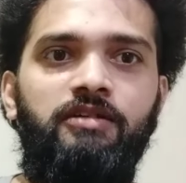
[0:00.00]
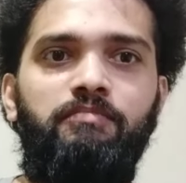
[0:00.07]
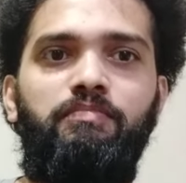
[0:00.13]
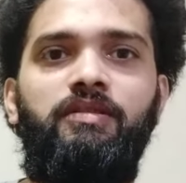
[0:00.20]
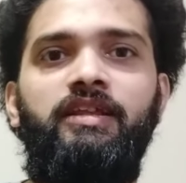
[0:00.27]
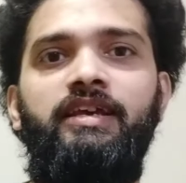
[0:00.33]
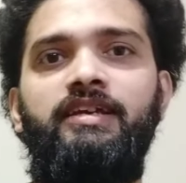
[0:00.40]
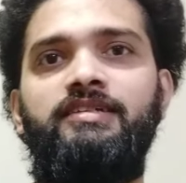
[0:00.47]

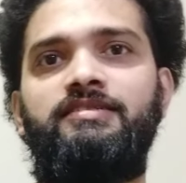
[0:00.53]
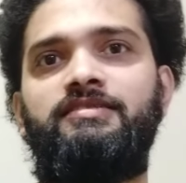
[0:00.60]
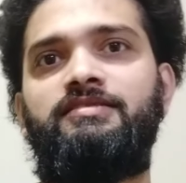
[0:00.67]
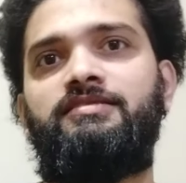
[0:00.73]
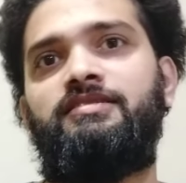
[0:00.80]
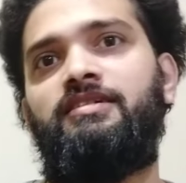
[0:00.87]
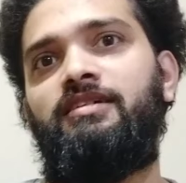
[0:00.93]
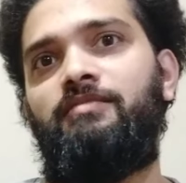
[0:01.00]

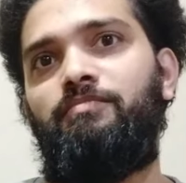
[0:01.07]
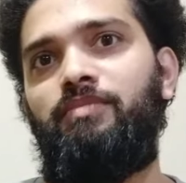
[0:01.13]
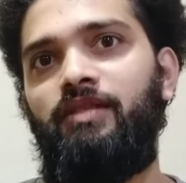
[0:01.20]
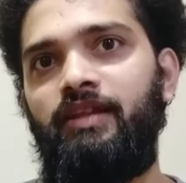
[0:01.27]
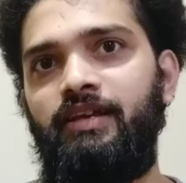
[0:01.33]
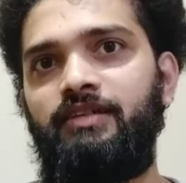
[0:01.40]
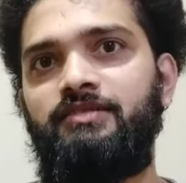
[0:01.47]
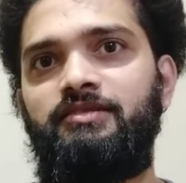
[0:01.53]
Please
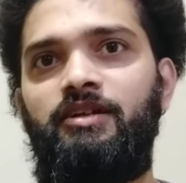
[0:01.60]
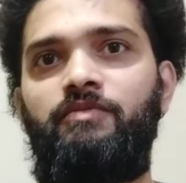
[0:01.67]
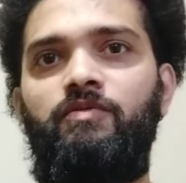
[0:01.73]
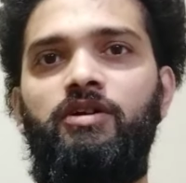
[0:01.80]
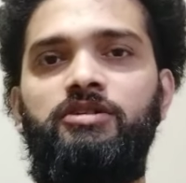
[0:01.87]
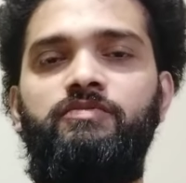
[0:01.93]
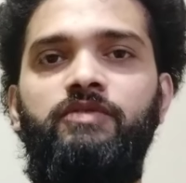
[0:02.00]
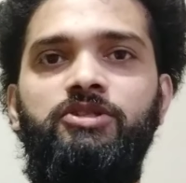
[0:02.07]

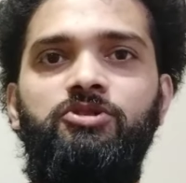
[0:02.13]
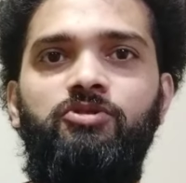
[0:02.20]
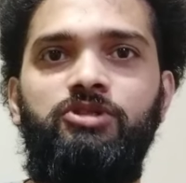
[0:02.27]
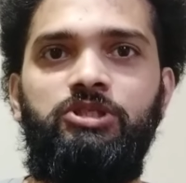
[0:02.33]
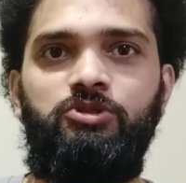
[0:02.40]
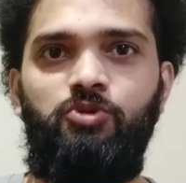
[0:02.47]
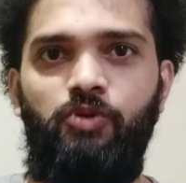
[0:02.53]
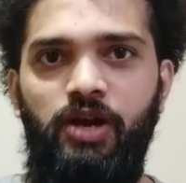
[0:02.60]
revert with your
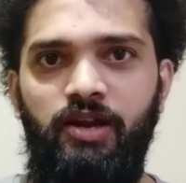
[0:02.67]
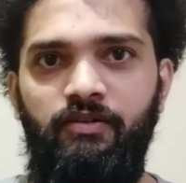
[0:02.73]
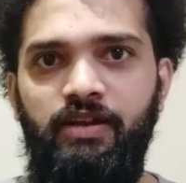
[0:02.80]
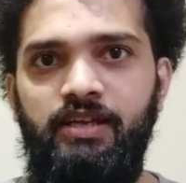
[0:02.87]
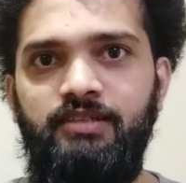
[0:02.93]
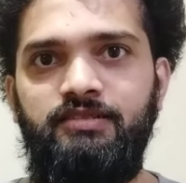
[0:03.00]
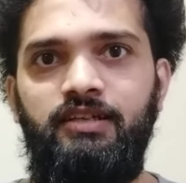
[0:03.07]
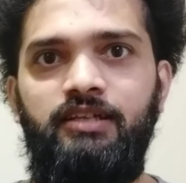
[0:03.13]

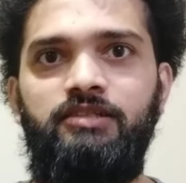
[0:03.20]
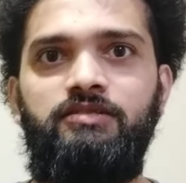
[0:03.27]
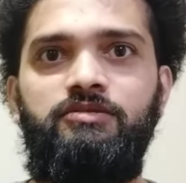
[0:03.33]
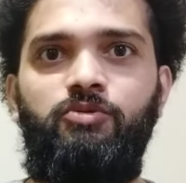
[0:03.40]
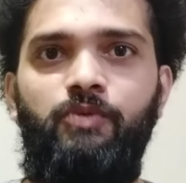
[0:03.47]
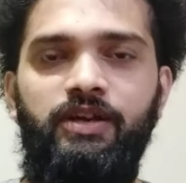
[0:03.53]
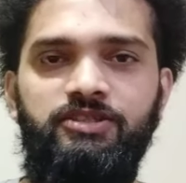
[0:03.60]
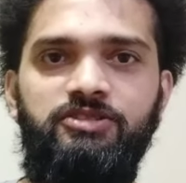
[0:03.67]
queries and
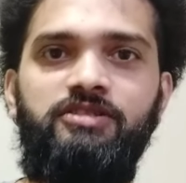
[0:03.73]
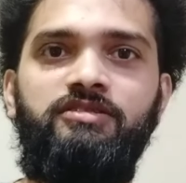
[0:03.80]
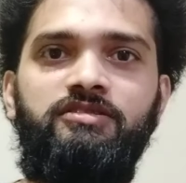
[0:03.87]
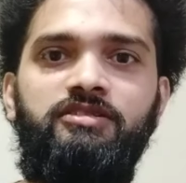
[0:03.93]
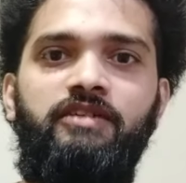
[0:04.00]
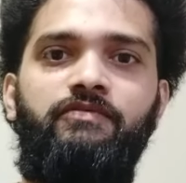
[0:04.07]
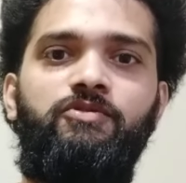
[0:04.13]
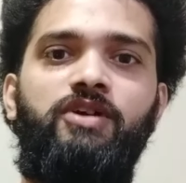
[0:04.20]

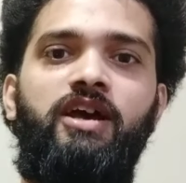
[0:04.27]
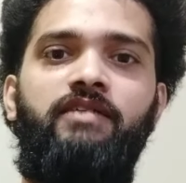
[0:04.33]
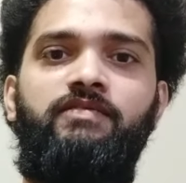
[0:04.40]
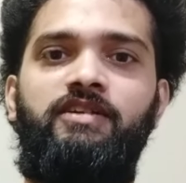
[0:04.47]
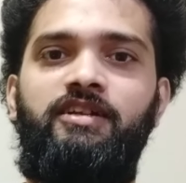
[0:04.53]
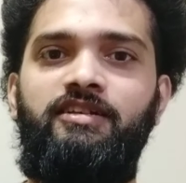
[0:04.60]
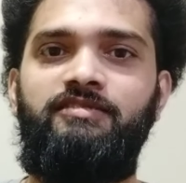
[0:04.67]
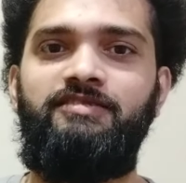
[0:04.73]
questions if you have
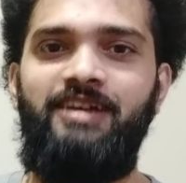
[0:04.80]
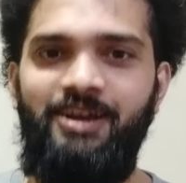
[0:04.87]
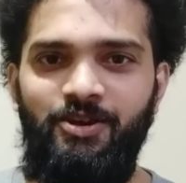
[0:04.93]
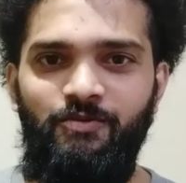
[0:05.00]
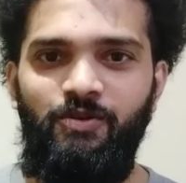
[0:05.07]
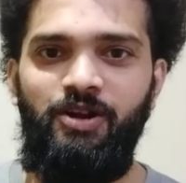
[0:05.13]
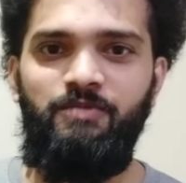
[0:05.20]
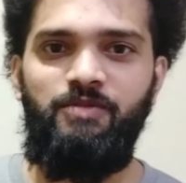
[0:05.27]
any. Thank you
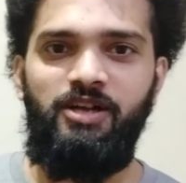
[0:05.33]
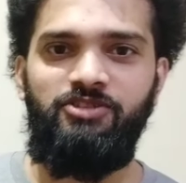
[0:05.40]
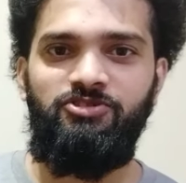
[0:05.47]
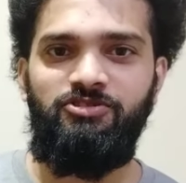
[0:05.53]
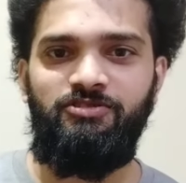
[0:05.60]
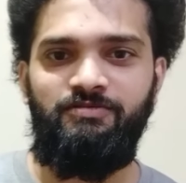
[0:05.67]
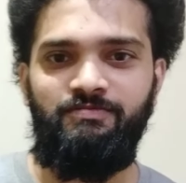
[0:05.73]
very much.